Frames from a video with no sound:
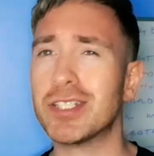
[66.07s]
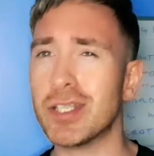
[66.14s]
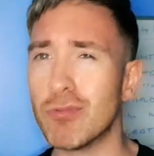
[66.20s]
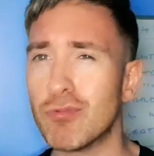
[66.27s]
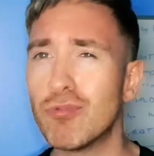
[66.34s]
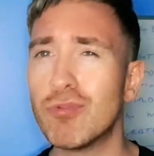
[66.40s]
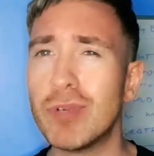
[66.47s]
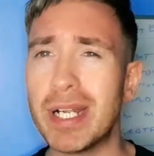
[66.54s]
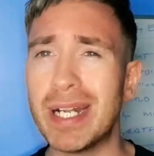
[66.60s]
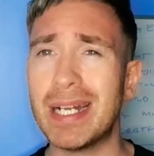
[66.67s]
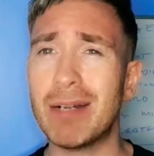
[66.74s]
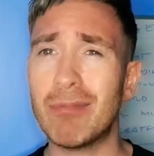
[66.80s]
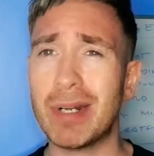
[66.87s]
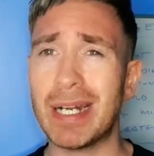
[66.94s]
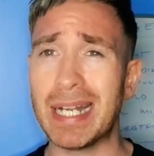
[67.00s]
It
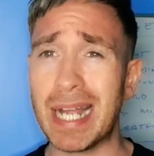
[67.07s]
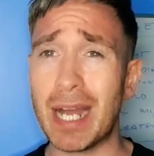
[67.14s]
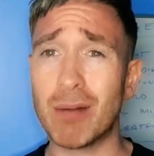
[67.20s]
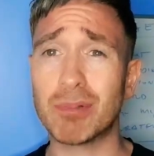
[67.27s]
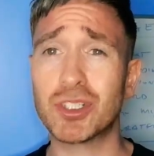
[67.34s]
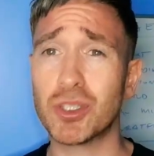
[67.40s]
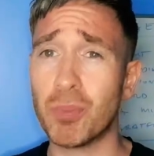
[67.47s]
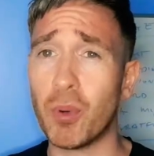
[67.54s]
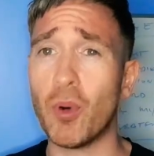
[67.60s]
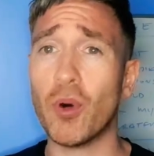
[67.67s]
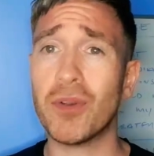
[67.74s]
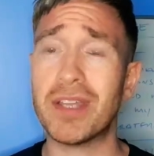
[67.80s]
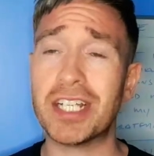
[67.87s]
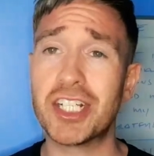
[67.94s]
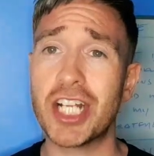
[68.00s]
really helps
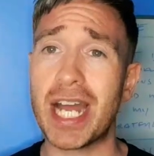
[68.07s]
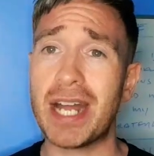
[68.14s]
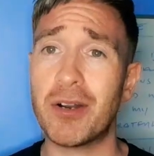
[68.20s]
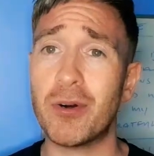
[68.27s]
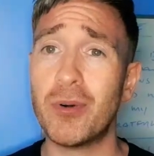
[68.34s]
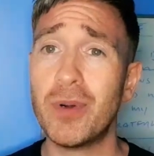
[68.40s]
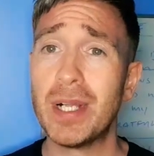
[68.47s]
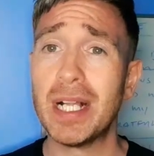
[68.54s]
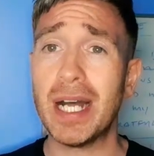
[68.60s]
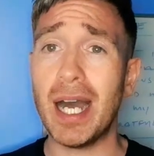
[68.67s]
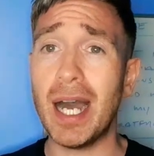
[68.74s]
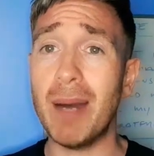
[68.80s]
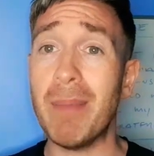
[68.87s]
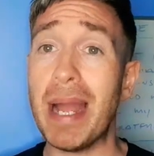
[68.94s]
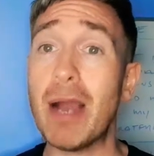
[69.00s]
support the channel,
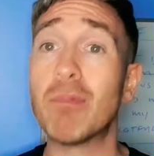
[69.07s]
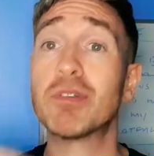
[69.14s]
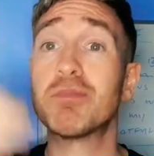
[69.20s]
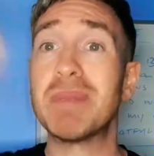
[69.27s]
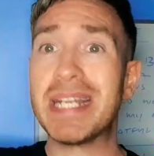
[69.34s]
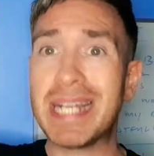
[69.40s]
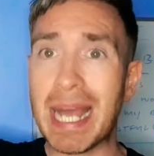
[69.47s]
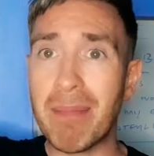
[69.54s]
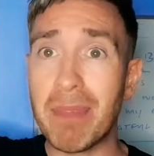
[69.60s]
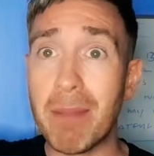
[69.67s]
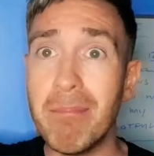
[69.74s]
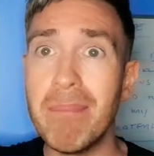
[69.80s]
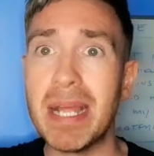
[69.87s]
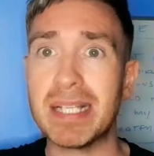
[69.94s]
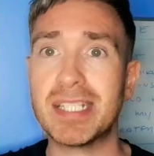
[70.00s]
helps me get the
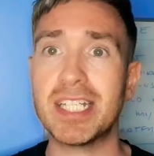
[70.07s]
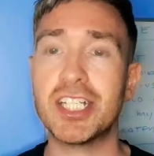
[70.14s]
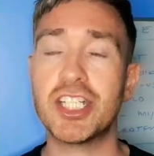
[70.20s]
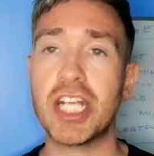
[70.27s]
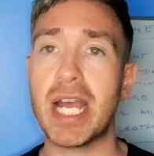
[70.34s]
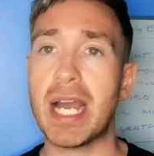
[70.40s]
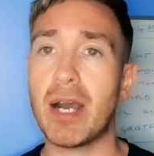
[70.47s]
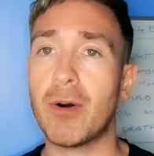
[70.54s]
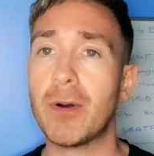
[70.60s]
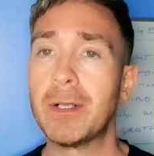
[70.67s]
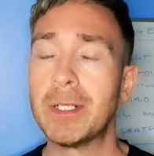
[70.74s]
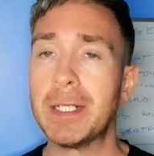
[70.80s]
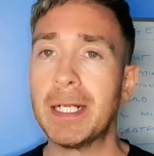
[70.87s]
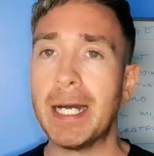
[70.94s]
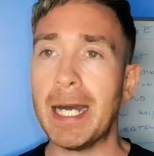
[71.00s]
message out,
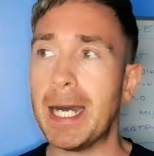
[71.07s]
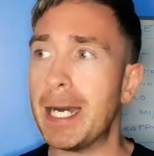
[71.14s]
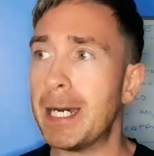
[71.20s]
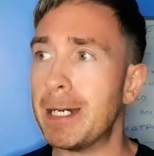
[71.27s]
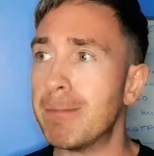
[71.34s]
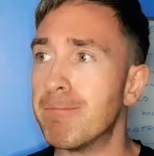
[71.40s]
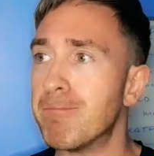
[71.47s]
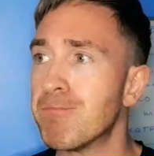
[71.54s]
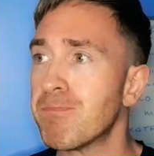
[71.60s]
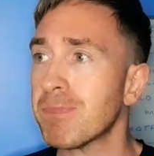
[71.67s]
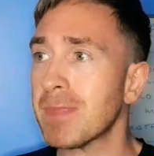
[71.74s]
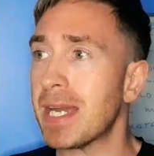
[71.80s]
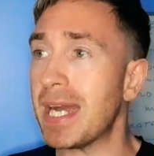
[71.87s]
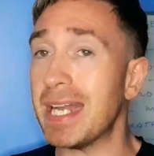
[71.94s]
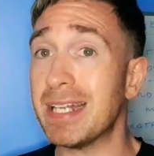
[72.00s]
and
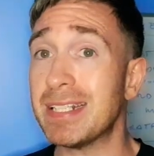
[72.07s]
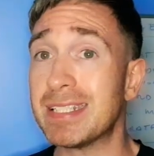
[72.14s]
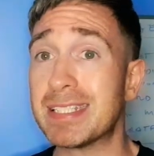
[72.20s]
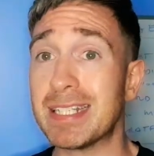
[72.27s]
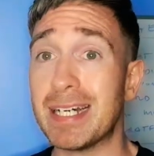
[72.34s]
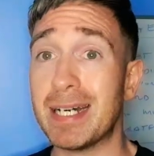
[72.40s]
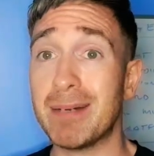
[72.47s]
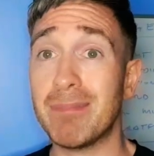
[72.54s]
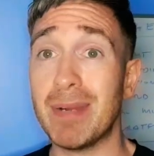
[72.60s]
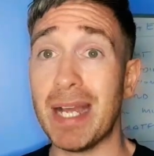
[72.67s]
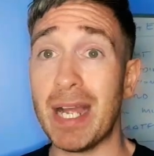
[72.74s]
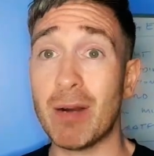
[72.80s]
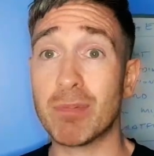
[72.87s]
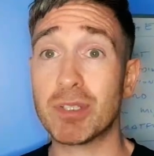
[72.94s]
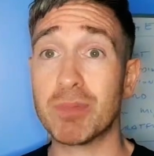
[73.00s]

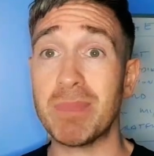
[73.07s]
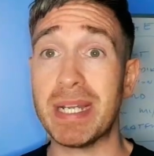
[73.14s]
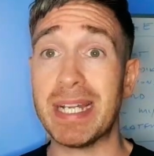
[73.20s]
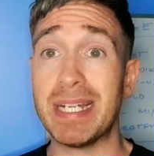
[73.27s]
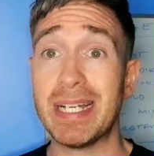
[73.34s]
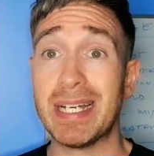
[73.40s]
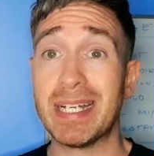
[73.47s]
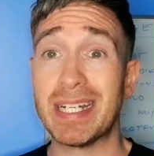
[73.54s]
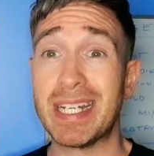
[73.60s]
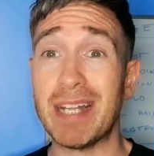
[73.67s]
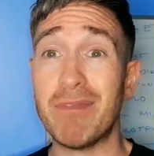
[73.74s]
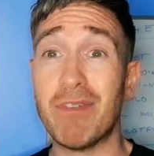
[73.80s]
helps me give